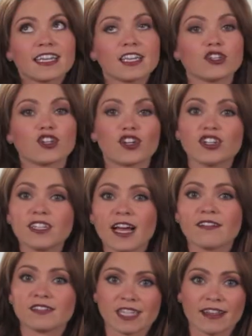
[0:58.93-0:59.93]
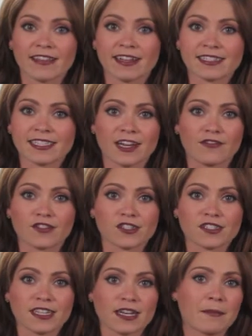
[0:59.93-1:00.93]
he could have done that stuff for
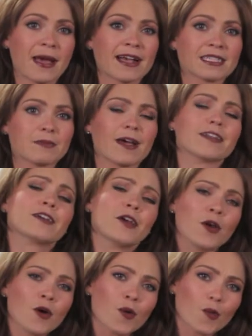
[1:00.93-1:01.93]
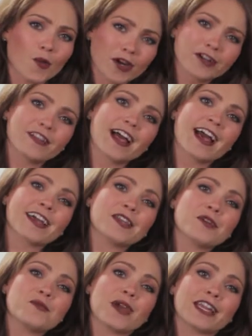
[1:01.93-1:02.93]
Cinemax, but we're glad
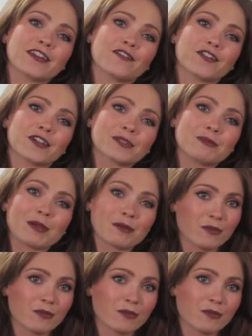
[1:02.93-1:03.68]
he waited for his big